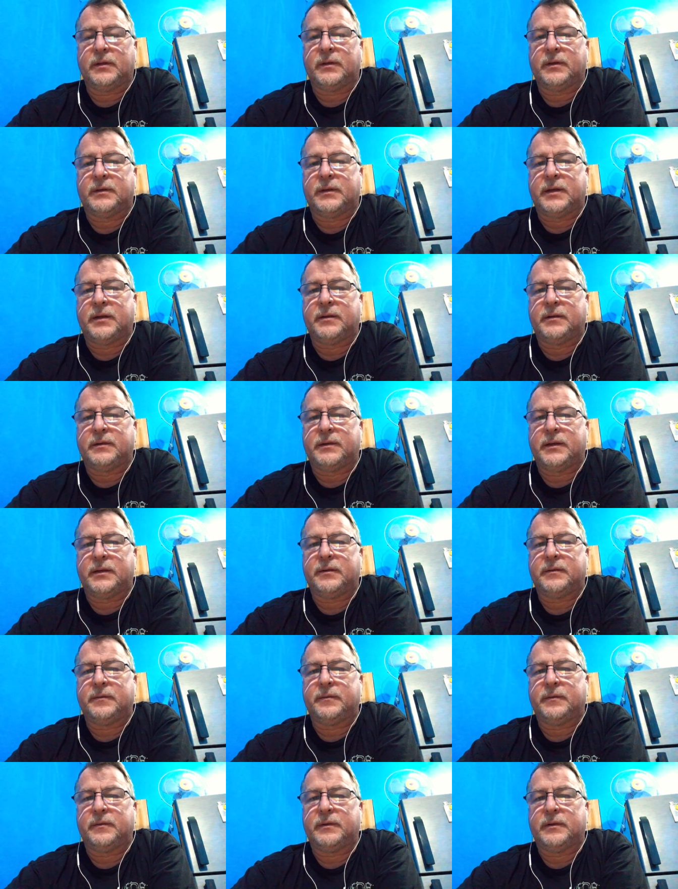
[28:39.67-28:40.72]

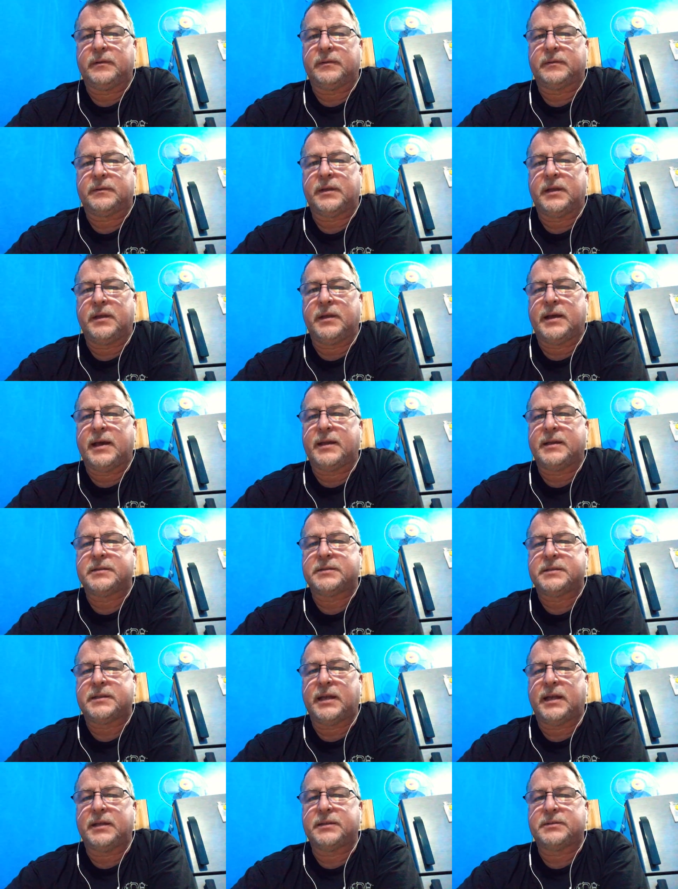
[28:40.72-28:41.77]
than the United
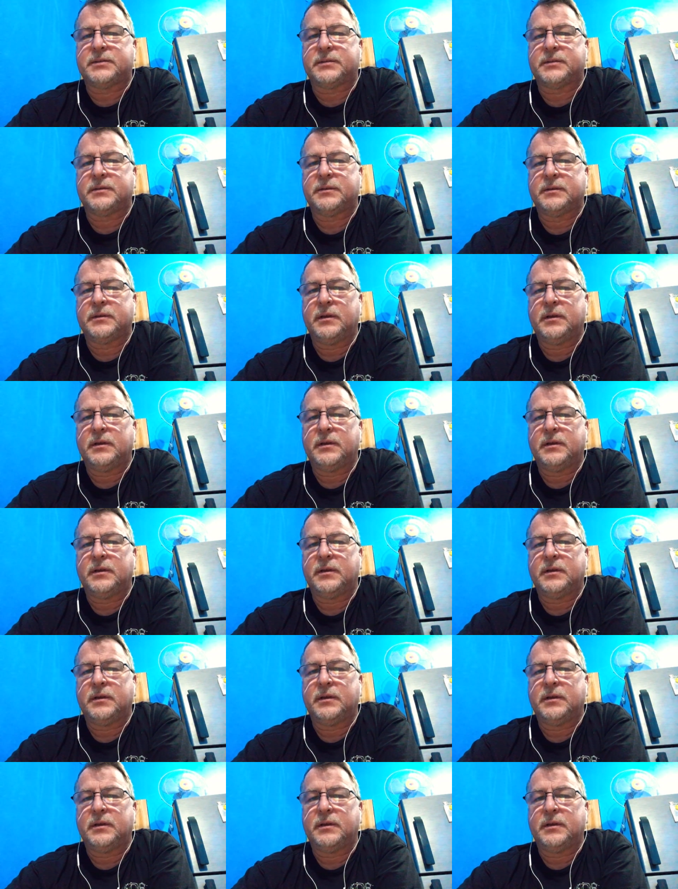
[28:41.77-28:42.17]
States.